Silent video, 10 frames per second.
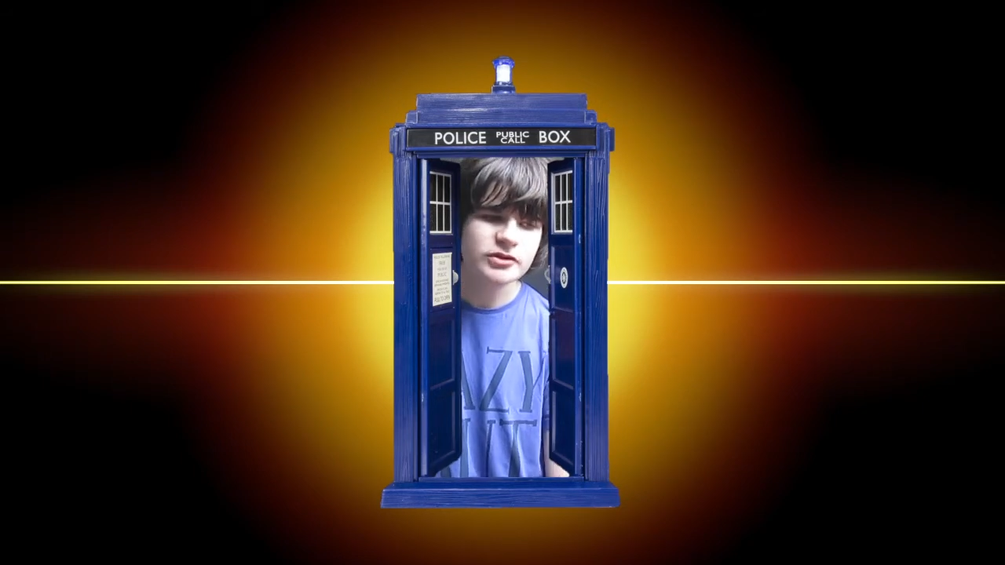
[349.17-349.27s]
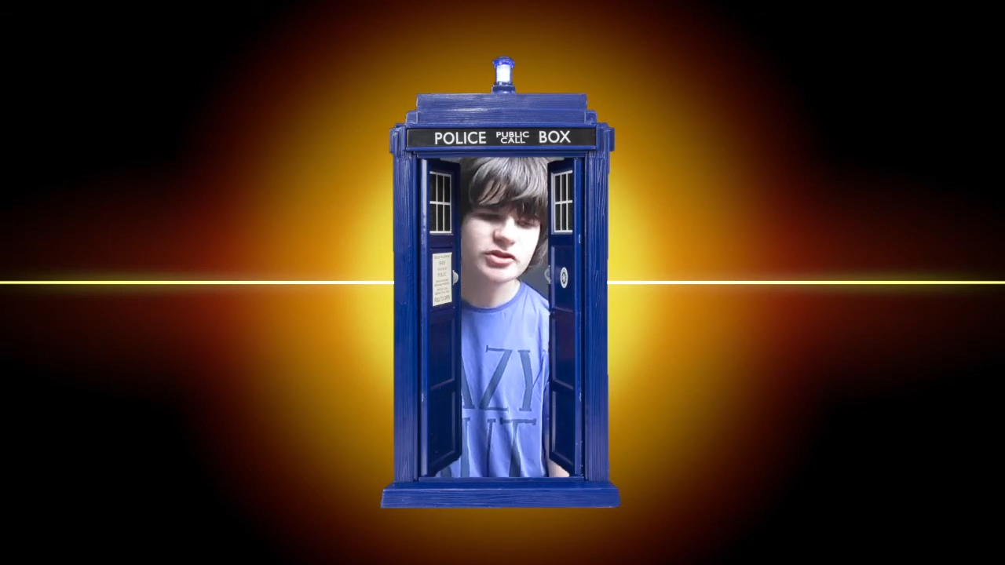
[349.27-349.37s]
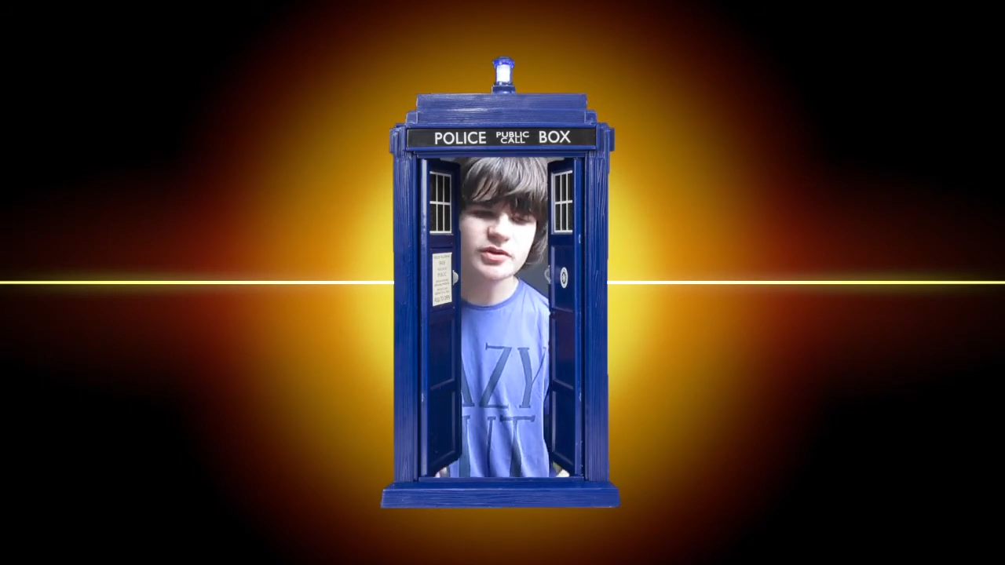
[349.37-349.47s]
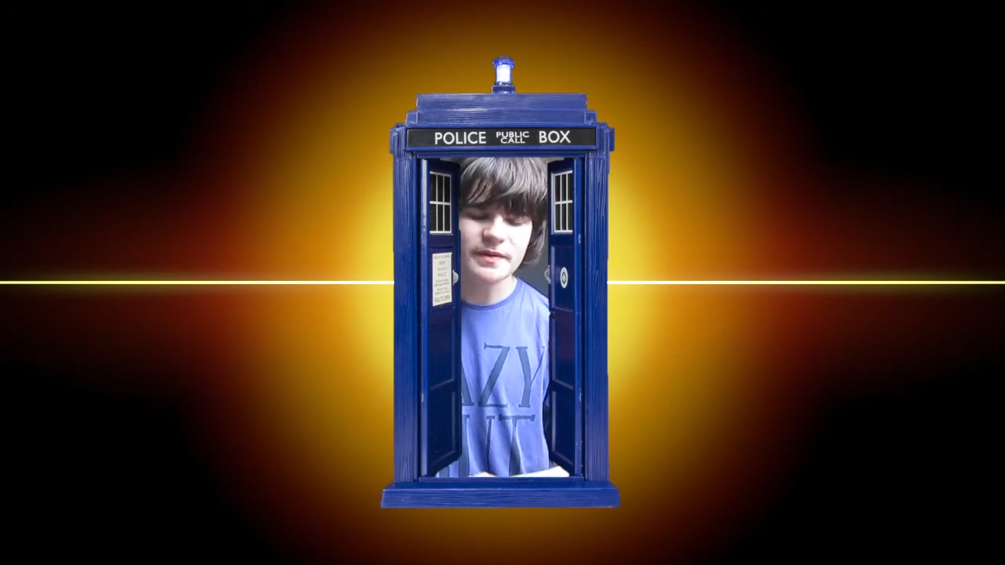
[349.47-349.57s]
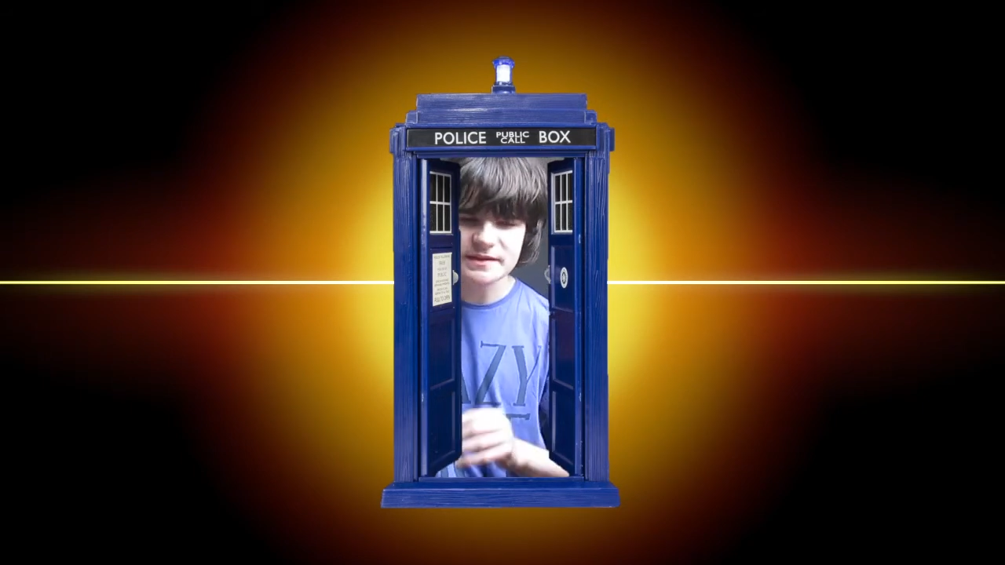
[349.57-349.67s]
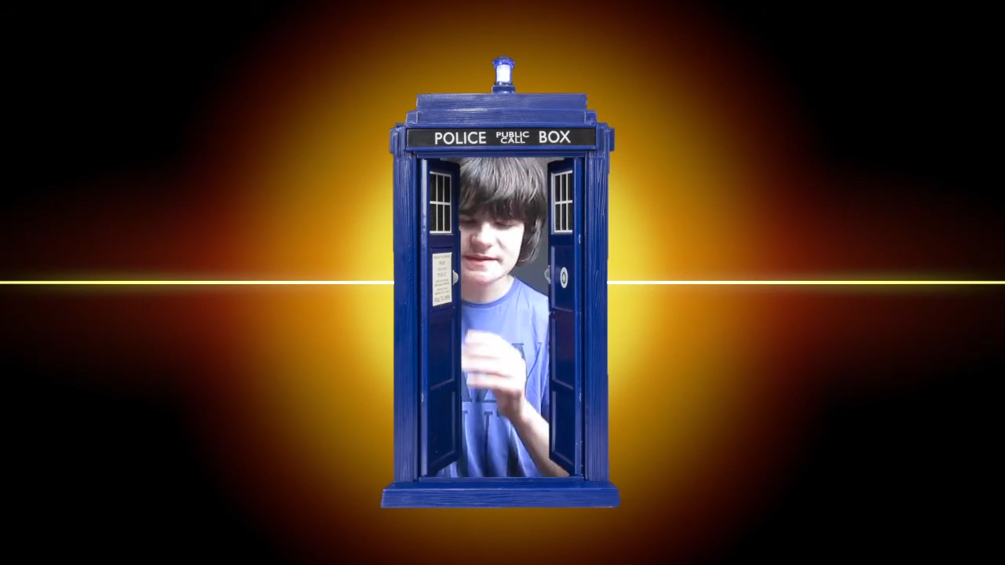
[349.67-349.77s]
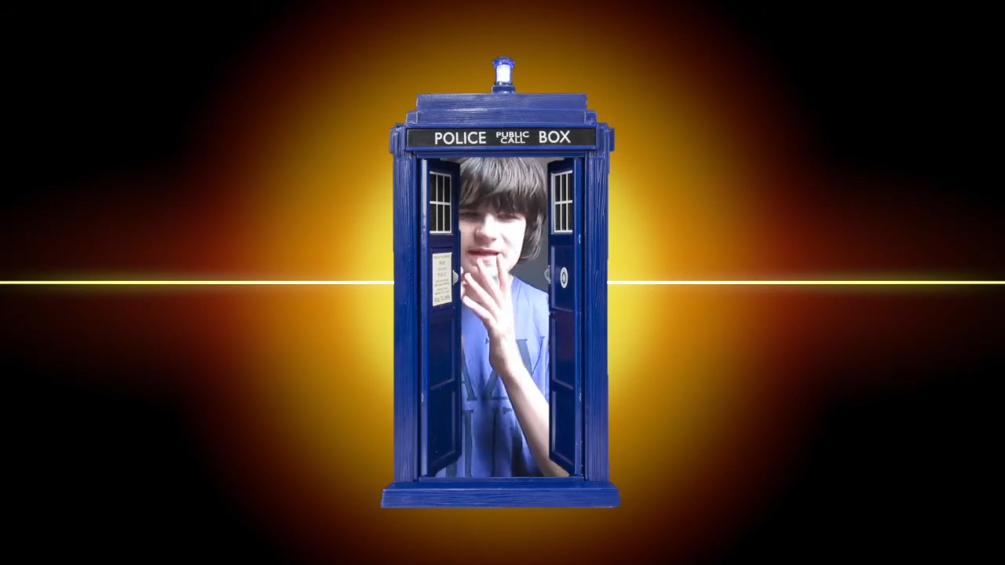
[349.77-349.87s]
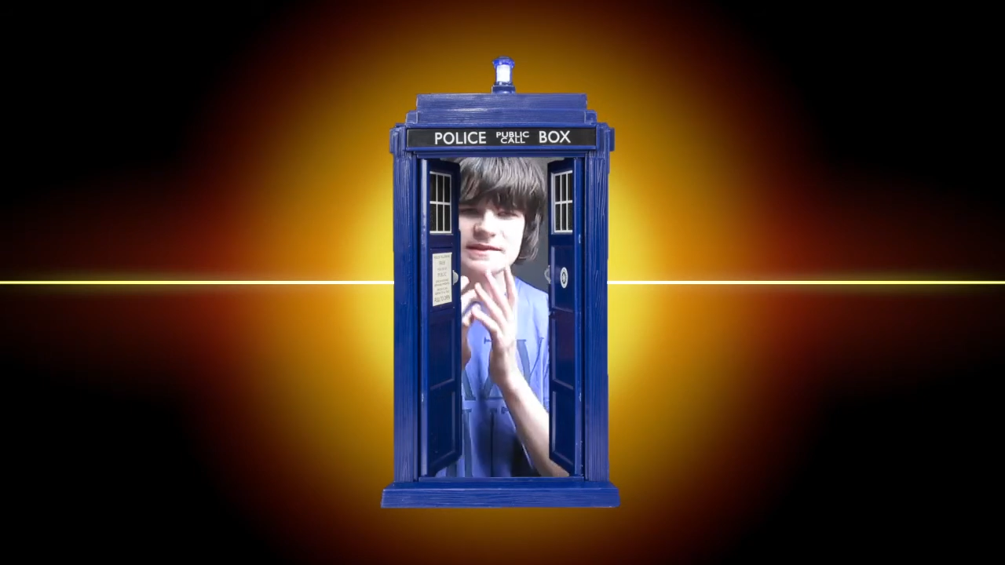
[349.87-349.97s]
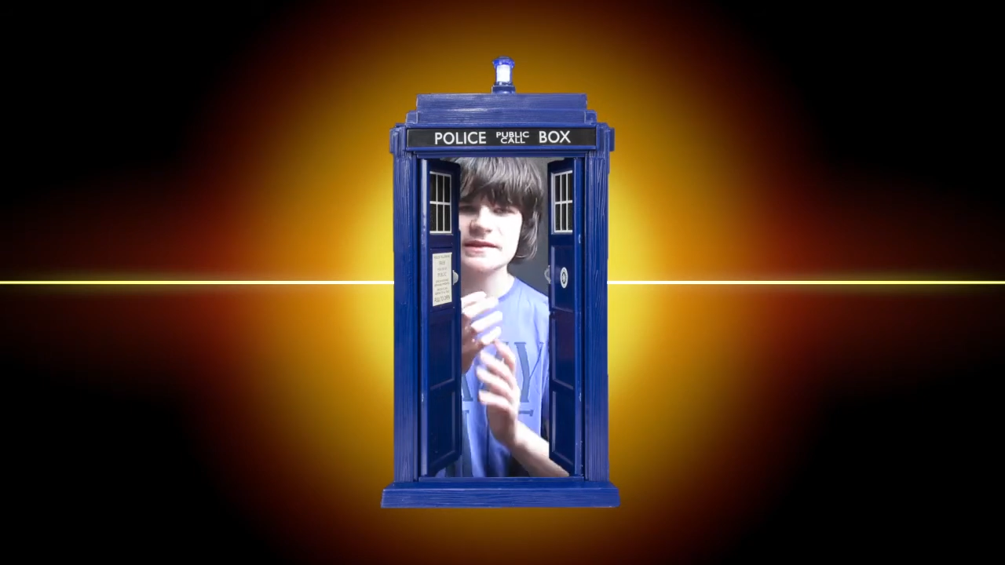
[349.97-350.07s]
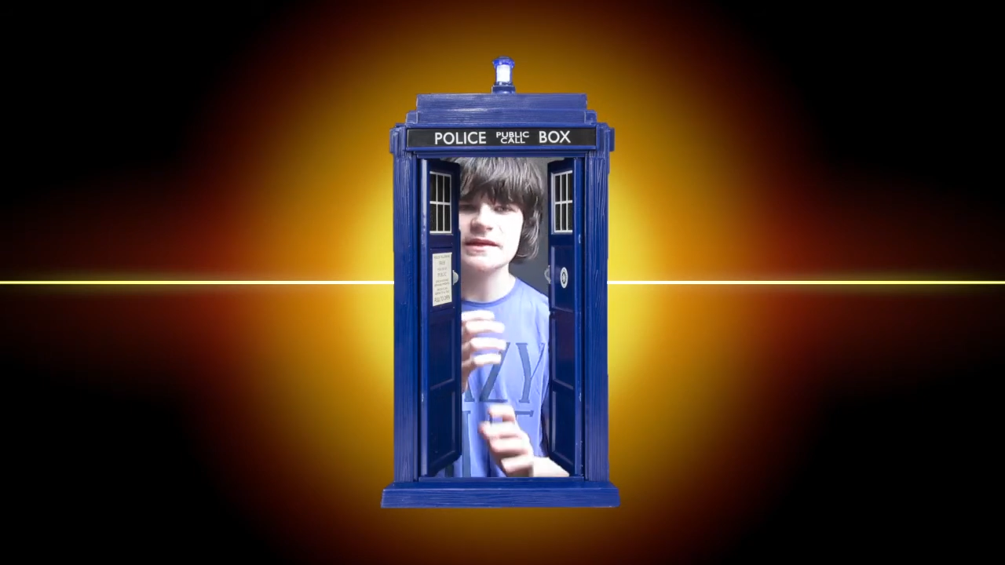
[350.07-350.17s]
just a bit
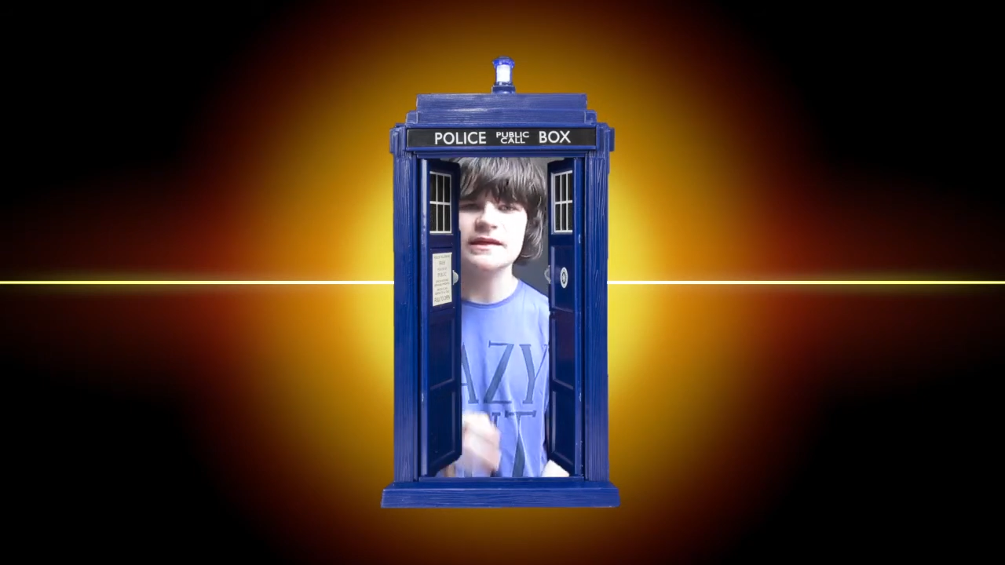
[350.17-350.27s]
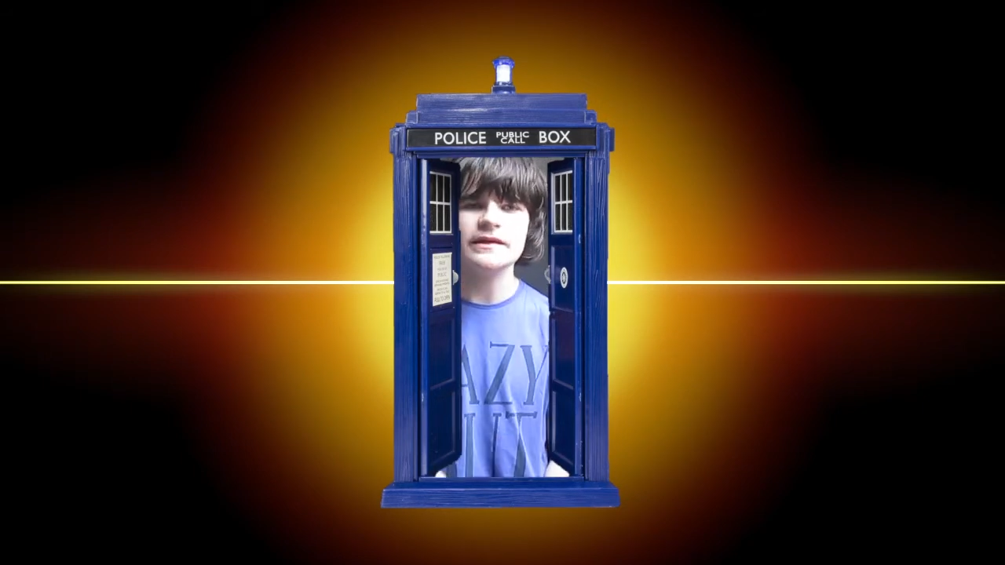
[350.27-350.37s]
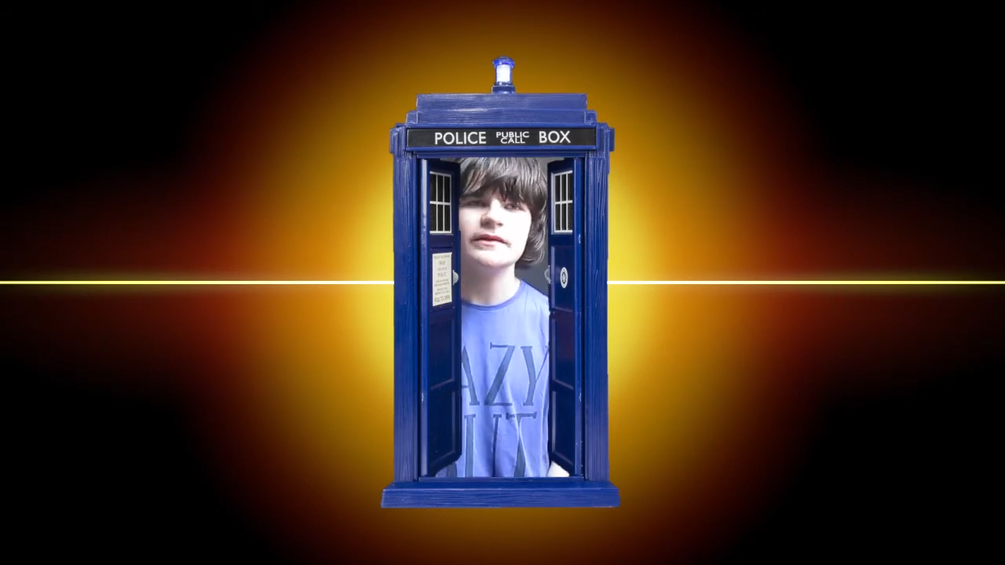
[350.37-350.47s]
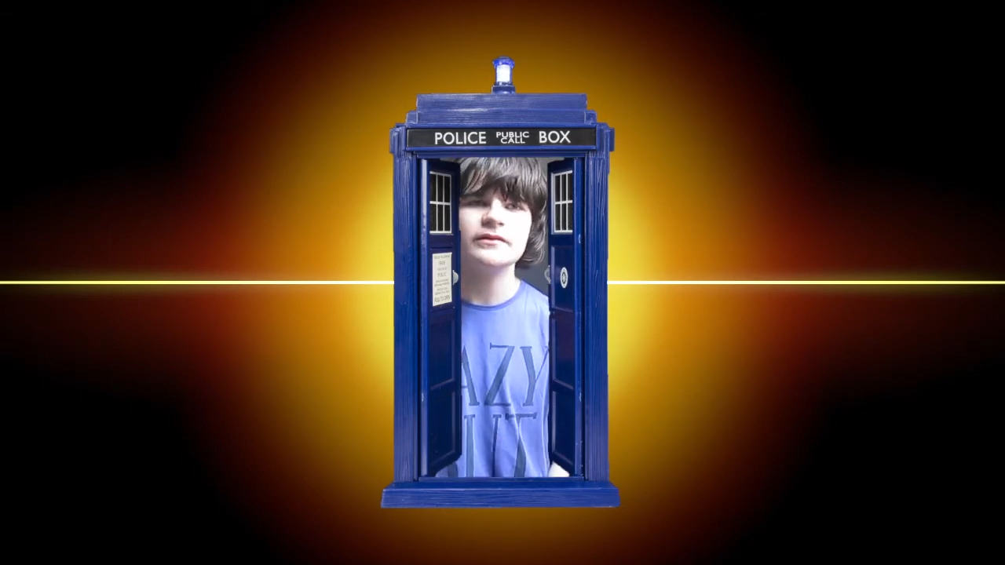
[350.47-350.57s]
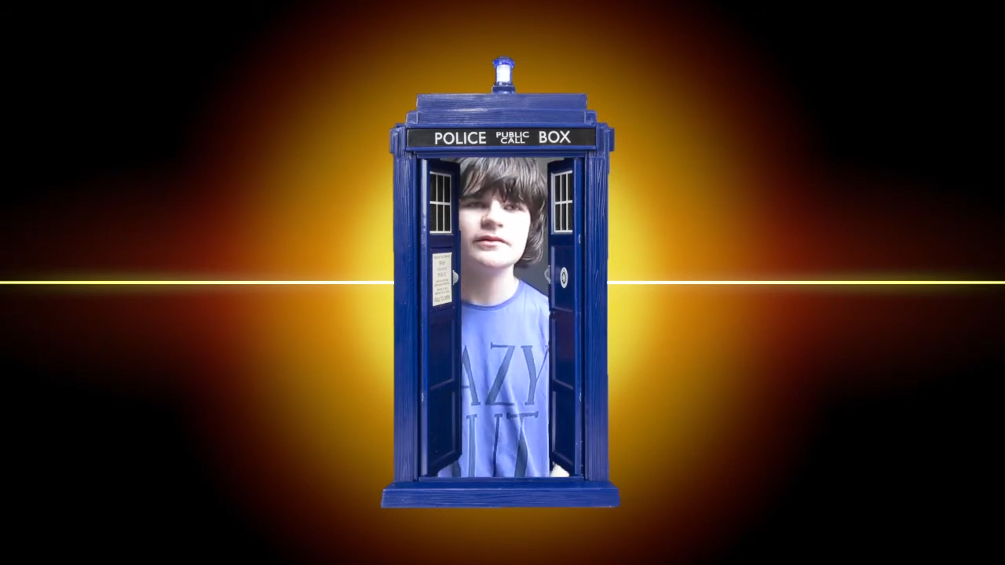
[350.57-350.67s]
staticky,